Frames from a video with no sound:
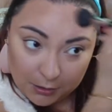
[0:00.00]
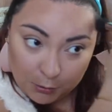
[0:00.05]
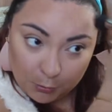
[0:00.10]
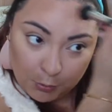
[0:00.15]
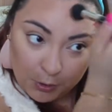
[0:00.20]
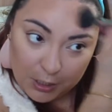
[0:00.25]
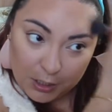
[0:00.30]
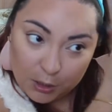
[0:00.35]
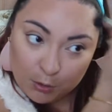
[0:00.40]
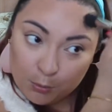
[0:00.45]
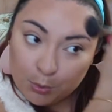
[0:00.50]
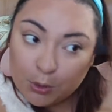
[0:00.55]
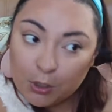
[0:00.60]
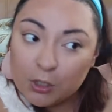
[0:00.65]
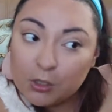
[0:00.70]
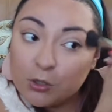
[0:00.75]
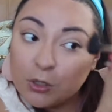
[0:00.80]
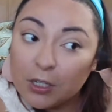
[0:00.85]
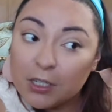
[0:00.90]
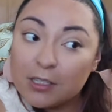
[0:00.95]
The way you put a
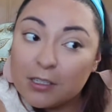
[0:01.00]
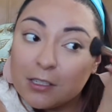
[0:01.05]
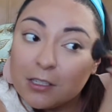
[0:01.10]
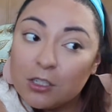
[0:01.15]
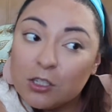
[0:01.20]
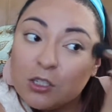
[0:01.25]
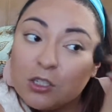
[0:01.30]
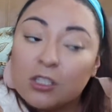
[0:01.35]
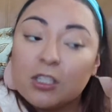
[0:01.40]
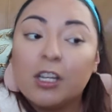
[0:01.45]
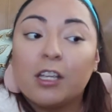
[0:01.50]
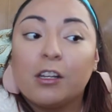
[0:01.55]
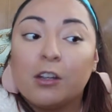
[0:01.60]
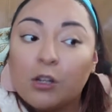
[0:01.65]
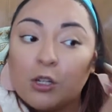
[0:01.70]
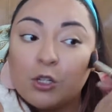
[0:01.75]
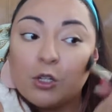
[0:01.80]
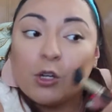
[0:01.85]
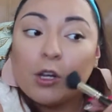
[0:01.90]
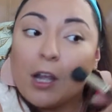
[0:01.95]
transition shade
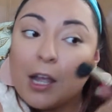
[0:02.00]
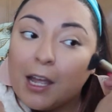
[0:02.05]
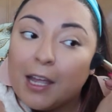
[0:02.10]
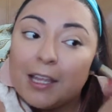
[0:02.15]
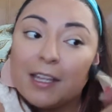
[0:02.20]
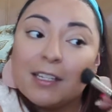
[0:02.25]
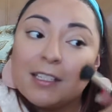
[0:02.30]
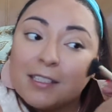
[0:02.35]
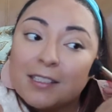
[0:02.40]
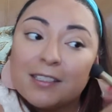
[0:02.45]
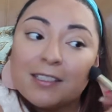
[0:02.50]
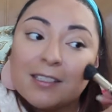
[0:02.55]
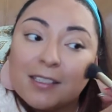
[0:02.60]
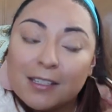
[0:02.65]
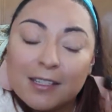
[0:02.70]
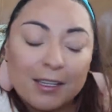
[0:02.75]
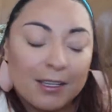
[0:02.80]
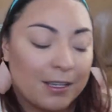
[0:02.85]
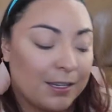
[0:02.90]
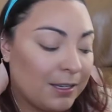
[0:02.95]
on your eyes
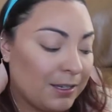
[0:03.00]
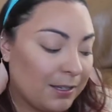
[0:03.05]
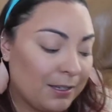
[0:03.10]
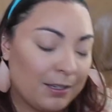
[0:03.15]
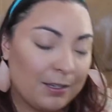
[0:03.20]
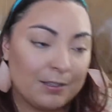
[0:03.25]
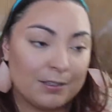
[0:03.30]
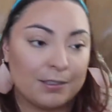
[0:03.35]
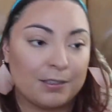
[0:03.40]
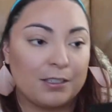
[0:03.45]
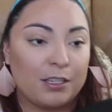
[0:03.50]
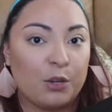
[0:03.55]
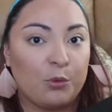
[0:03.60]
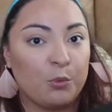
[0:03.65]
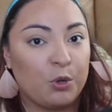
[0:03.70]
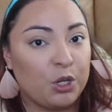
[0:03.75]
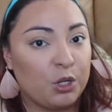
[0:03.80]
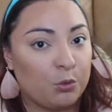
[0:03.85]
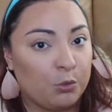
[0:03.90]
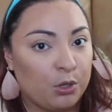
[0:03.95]
is the same
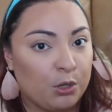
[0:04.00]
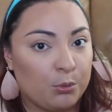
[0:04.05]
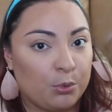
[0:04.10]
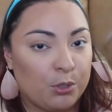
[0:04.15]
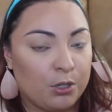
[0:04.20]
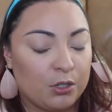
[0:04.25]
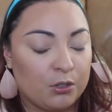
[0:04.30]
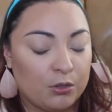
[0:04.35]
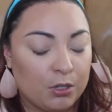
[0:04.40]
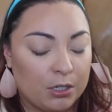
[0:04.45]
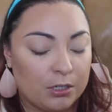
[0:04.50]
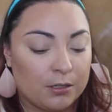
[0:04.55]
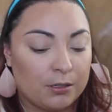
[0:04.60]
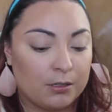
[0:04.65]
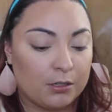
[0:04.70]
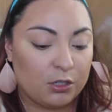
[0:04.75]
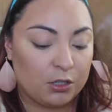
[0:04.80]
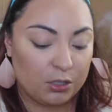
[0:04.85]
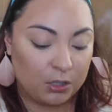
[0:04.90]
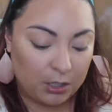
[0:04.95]
way you want to put a
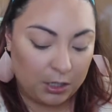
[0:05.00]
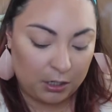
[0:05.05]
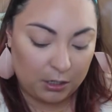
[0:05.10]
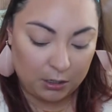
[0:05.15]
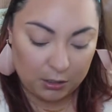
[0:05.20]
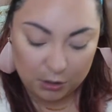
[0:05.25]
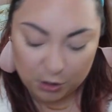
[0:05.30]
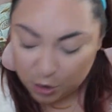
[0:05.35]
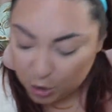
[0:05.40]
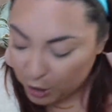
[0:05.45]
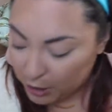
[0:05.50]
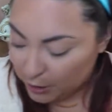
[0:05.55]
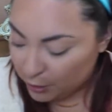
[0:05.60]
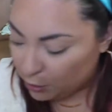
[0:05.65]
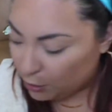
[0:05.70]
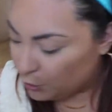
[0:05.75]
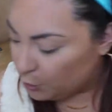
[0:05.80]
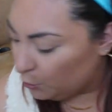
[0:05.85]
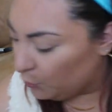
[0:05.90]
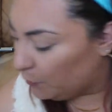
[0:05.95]
transition shade
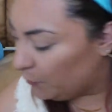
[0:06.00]
on your